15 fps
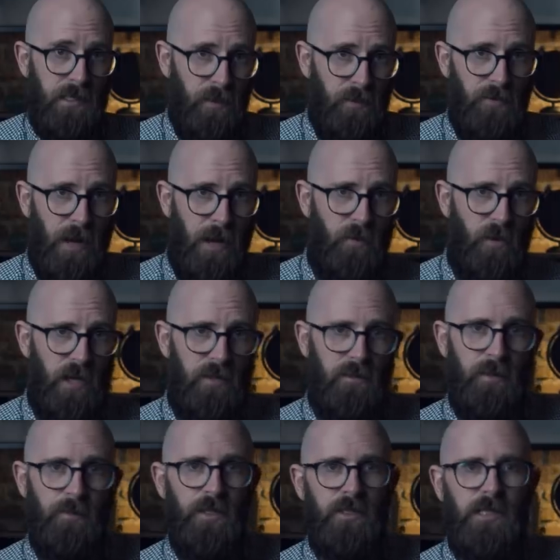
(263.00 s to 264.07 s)
steel framework
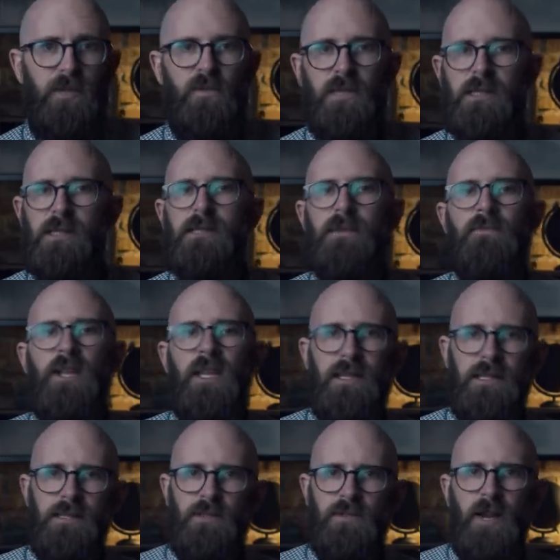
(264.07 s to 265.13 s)
of the building was to
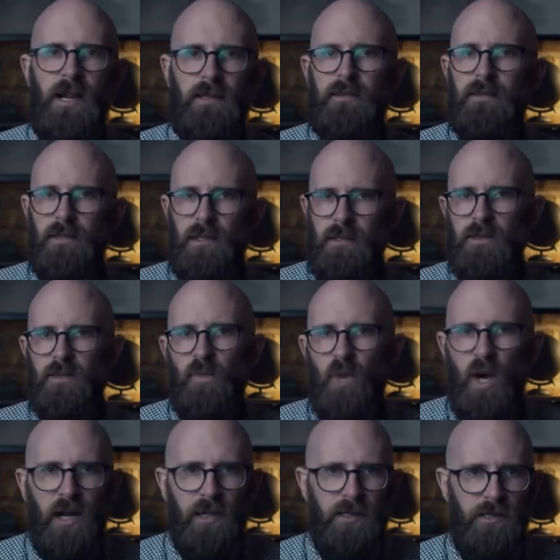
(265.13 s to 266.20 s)
symbolize strength, hard
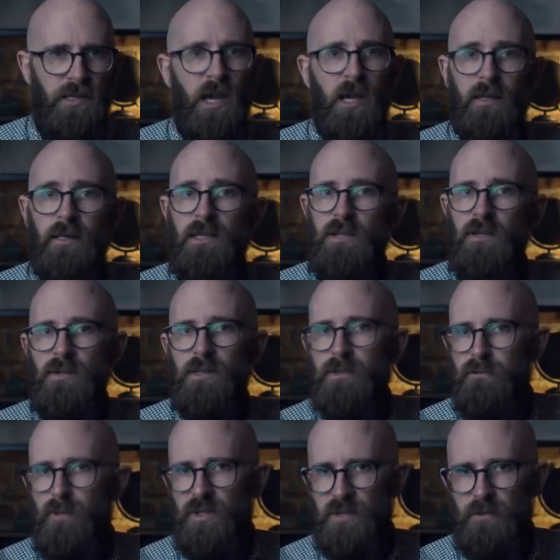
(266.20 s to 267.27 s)
work, and the use
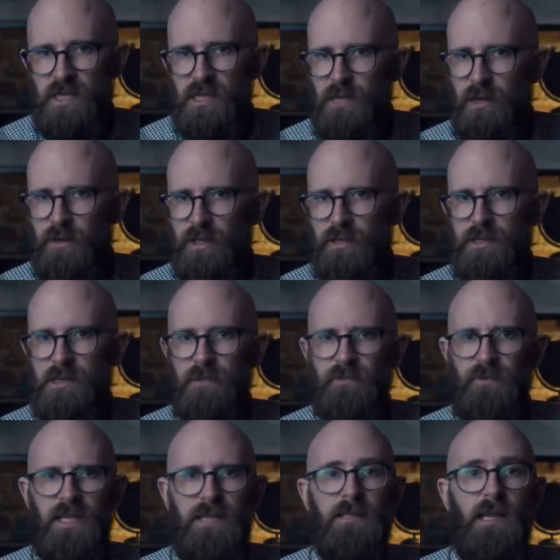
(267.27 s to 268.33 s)
of modern materials.
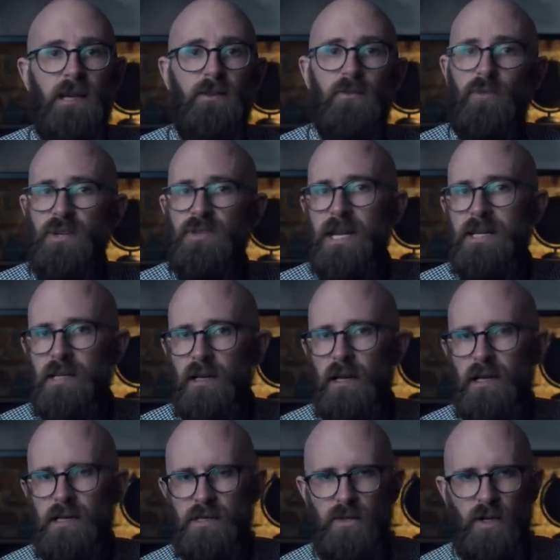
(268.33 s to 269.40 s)
The internal rotating
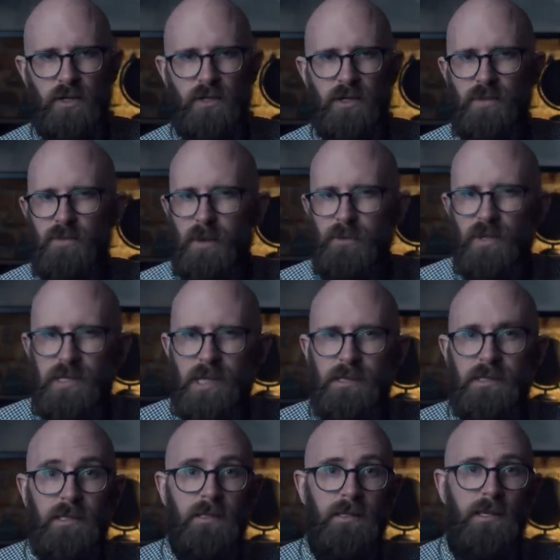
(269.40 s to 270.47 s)
glass structures
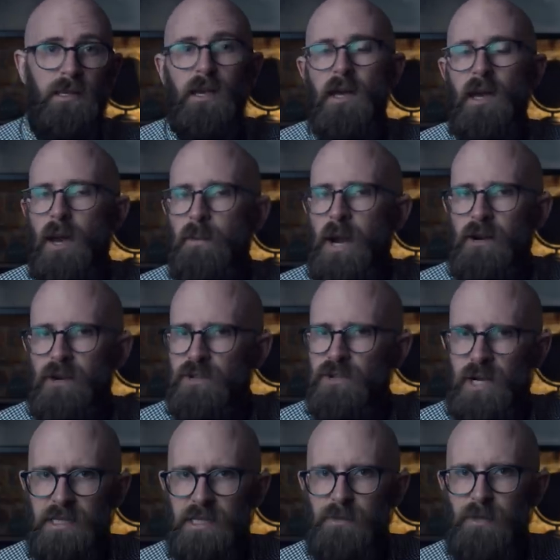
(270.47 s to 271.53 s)
represented the apparent
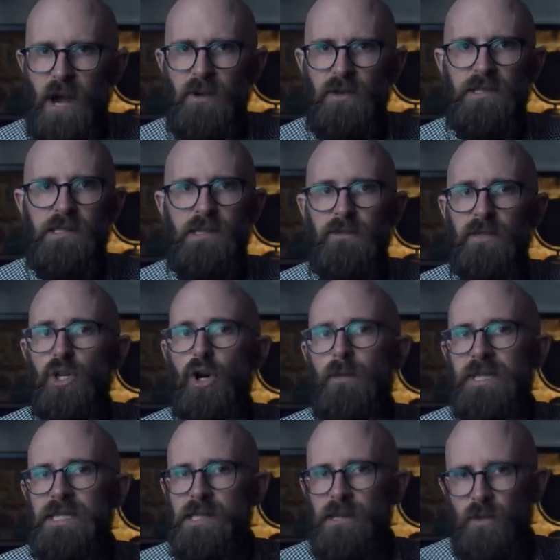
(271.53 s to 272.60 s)
transparency of the
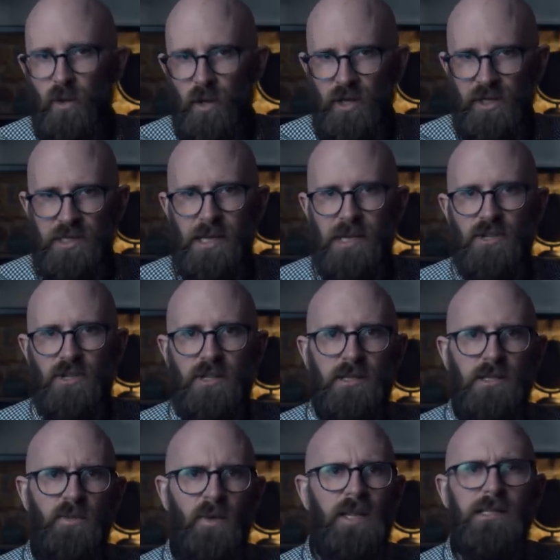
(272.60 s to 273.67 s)
Comintern organization,
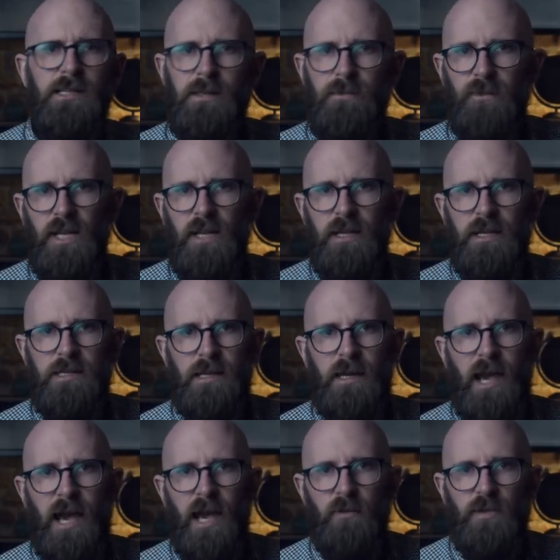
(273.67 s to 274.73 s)
as well as symbolizing
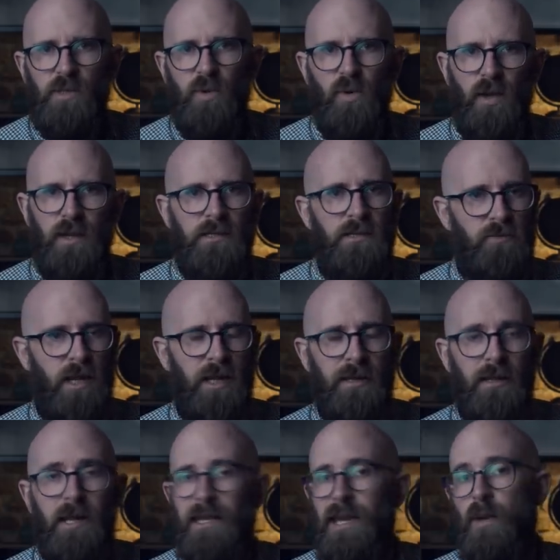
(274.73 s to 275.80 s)
how it was all going to
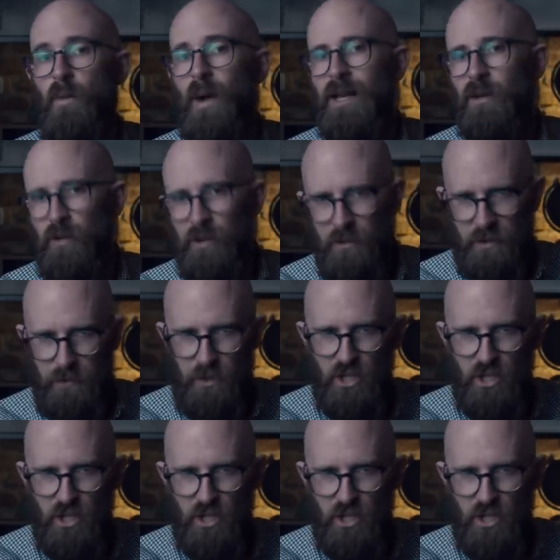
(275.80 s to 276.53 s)
run like a well-oiled